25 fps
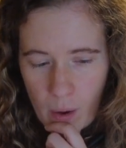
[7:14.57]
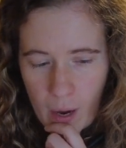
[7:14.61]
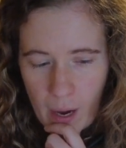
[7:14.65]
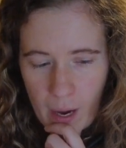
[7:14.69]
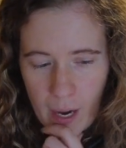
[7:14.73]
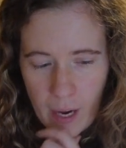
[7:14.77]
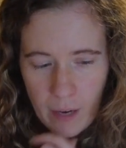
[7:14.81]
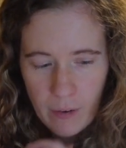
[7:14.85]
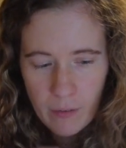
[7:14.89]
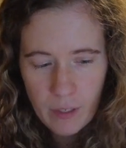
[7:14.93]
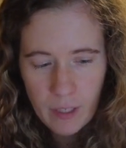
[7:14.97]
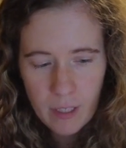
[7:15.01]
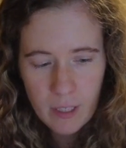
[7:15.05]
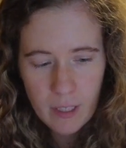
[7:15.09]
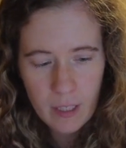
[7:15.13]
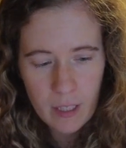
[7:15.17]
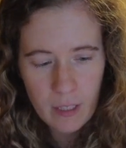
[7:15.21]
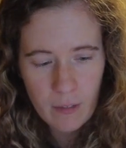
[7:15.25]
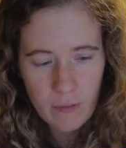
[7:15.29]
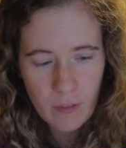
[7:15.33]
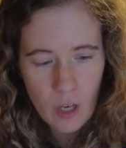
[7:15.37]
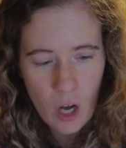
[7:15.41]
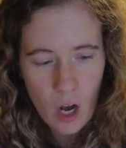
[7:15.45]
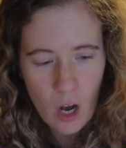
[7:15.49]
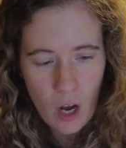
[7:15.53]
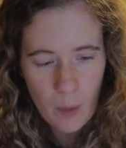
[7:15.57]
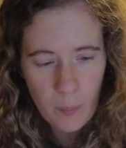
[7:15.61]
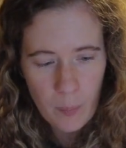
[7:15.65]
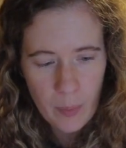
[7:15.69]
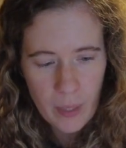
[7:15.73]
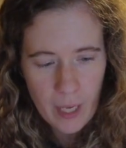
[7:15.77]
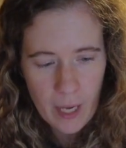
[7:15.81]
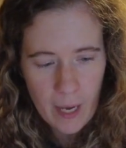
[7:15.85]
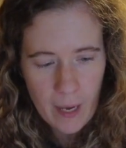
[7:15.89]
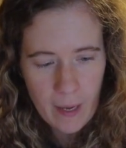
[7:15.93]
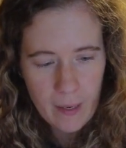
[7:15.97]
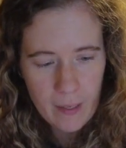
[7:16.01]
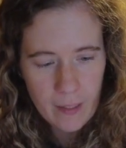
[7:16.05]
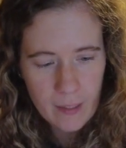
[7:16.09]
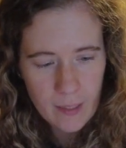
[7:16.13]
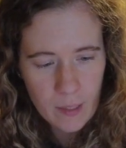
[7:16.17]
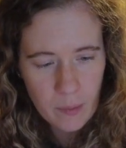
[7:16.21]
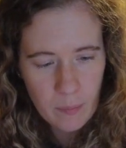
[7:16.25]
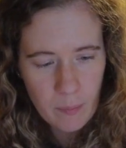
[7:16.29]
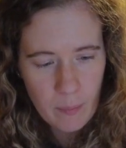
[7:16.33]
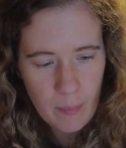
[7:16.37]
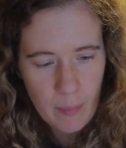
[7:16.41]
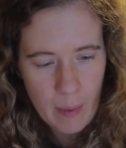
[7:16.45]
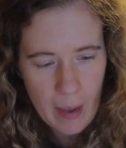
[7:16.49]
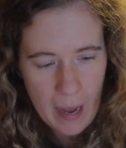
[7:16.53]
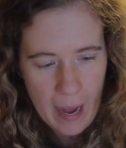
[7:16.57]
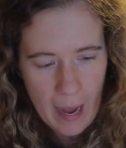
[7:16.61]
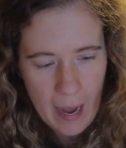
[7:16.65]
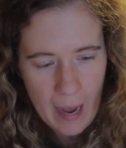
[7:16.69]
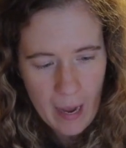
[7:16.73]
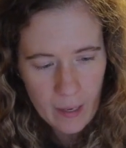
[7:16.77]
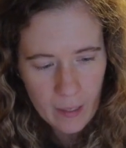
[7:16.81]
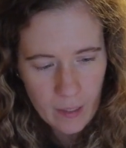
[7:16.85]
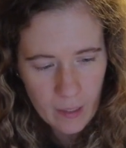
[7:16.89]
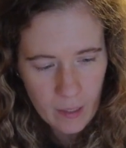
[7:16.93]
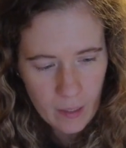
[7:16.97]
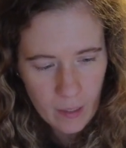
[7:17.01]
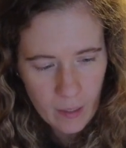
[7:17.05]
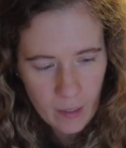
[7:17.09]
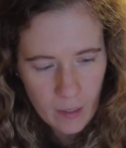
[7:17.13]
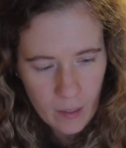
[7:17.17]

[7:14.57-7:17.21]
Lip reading: I receive copy edits back.